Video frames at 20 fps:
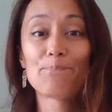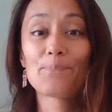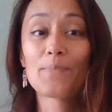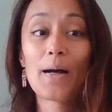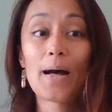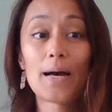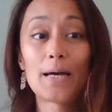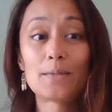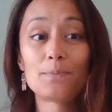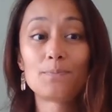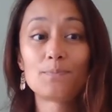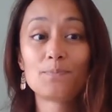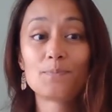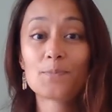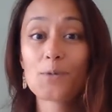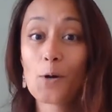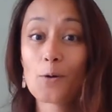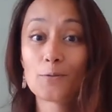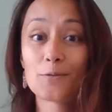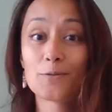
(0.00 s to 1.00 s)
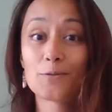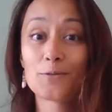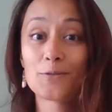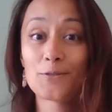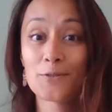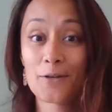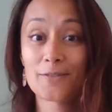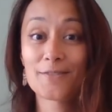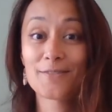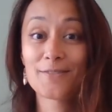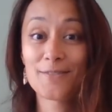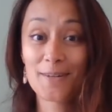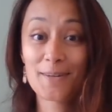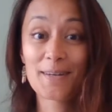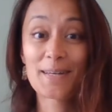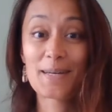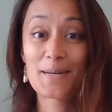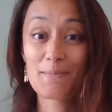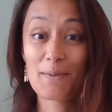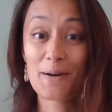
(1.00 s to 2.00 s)
I'm going to start
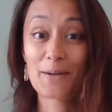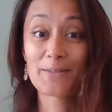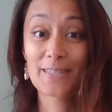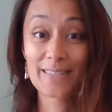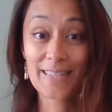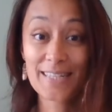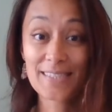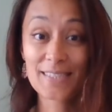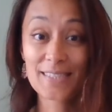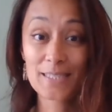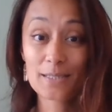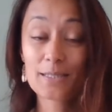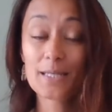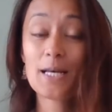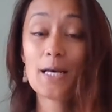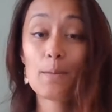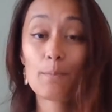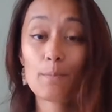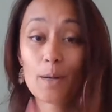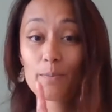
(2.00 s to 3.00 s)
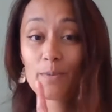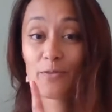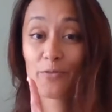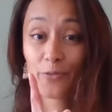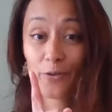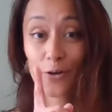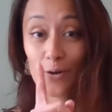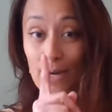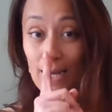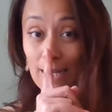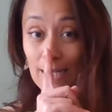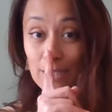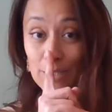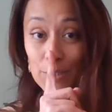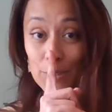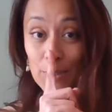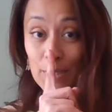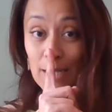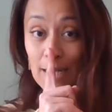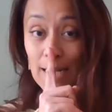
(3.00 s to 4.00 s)
talking about connection. But before I
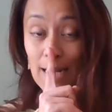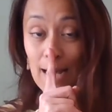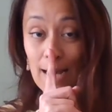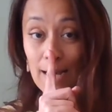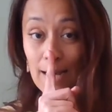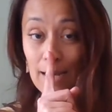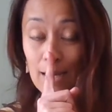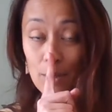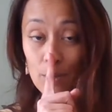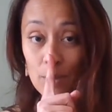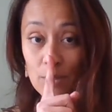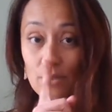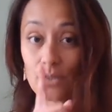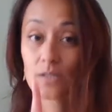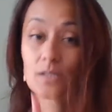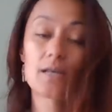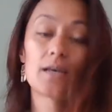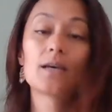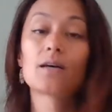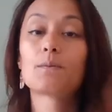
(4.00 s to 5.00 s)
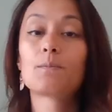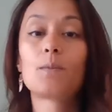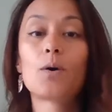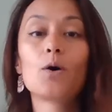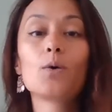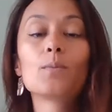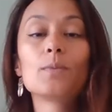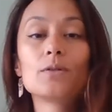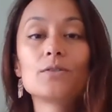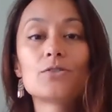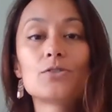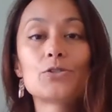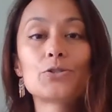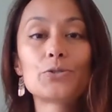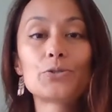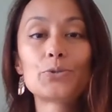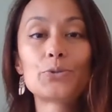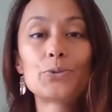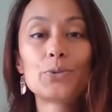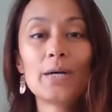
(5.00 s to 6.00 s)
do that, I want to take a moment
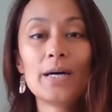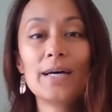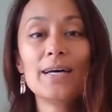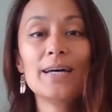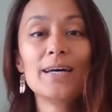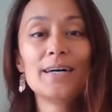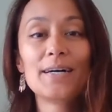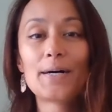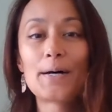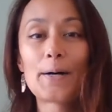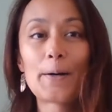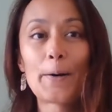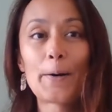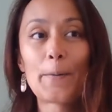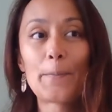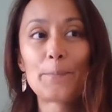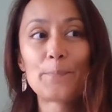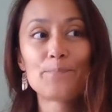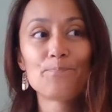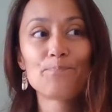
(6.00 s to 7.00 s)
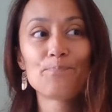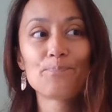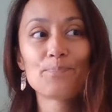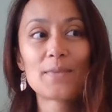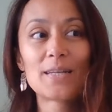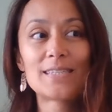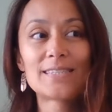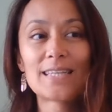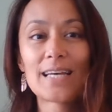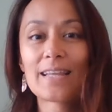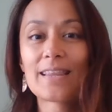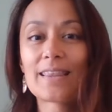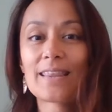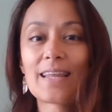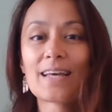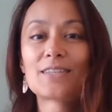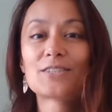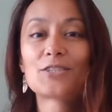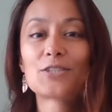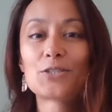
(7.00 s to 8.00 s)
to um, say
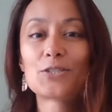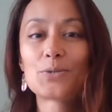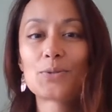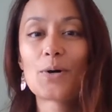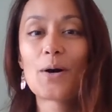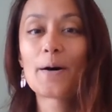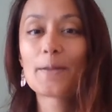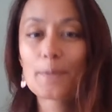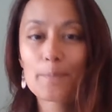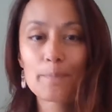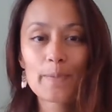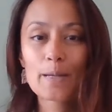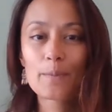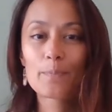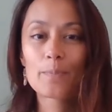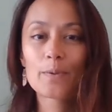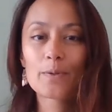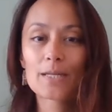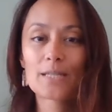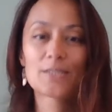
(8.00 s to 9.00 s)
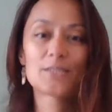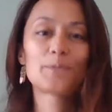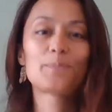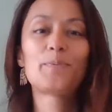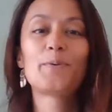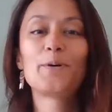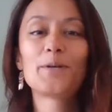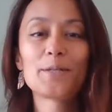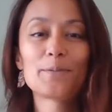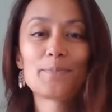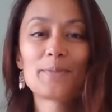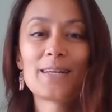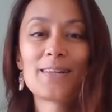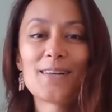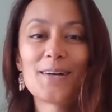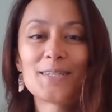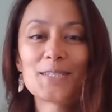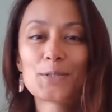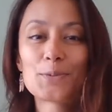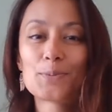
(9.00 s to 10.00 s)
thanks to all the people that supported me
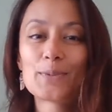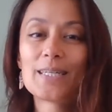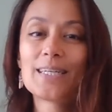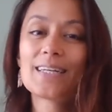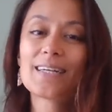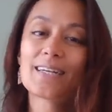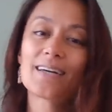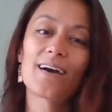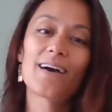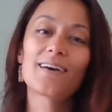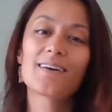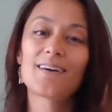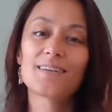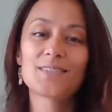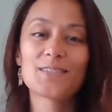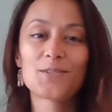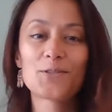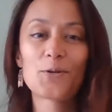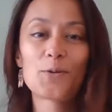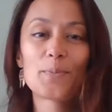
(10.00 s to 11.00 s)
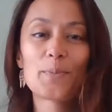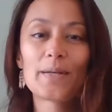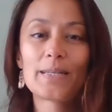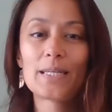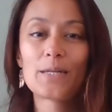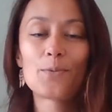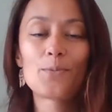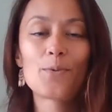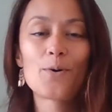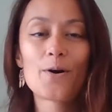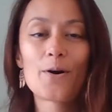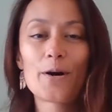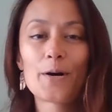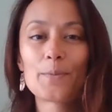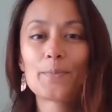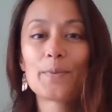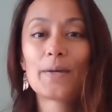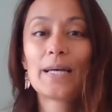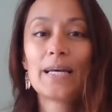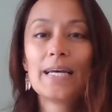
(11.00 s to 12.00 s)
last week. I got so many
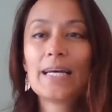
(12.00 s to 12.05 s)
warm